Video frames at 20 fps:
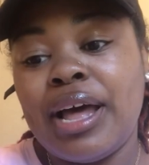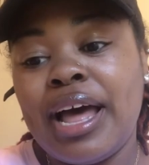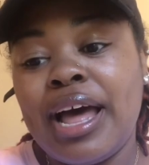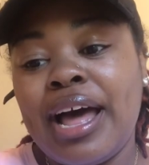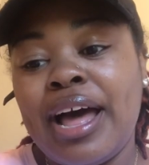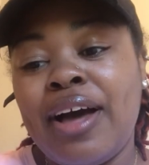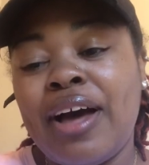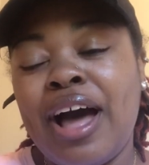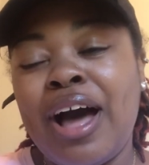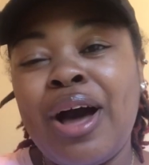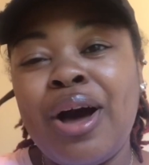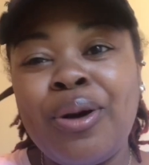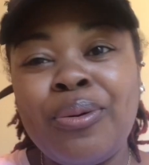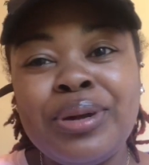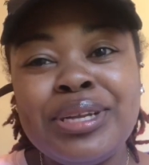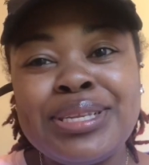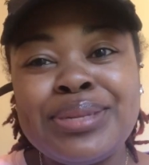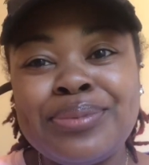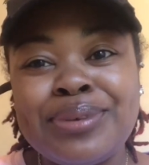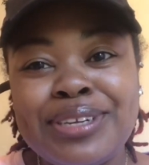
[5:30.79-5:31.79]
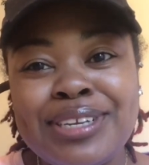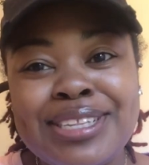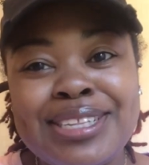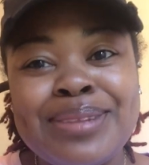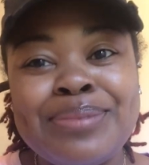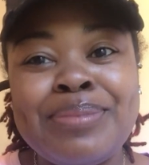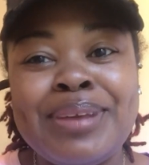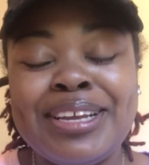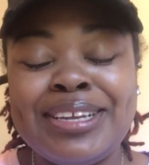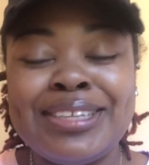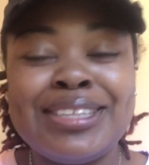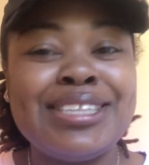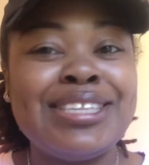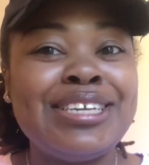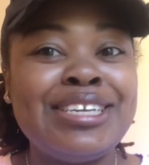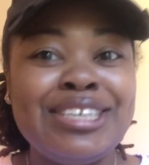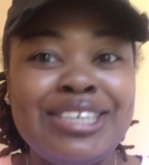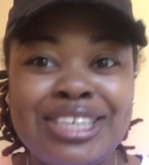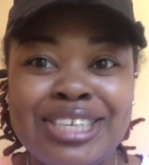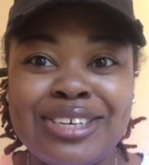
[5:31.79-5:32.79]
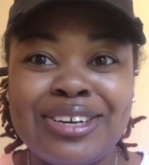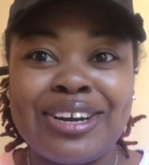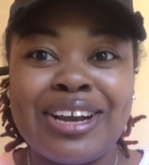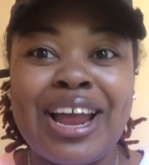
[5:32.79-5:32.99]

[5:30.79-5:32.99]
I always wanted to make a t-shirt.